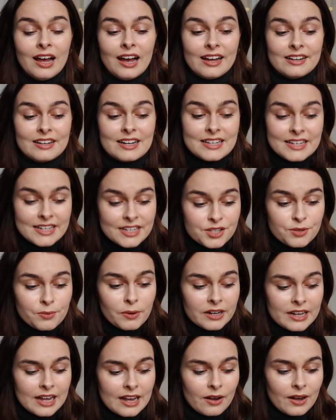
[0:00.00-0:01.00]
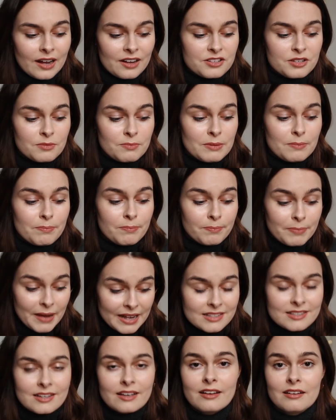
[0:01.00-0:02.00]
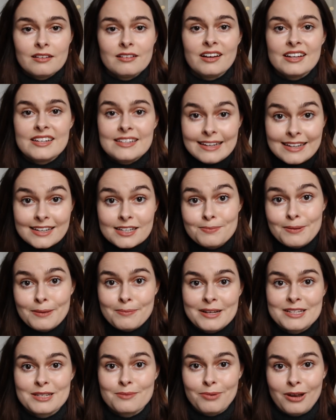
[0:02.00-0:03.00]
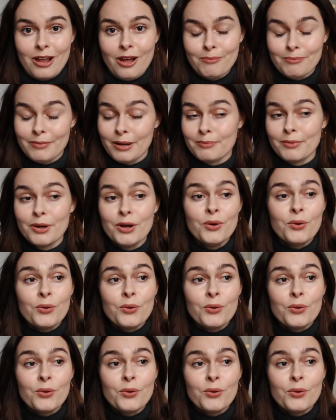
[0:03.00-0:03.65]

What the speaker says: And I need to work out how to be better. I need to be a better plant mum.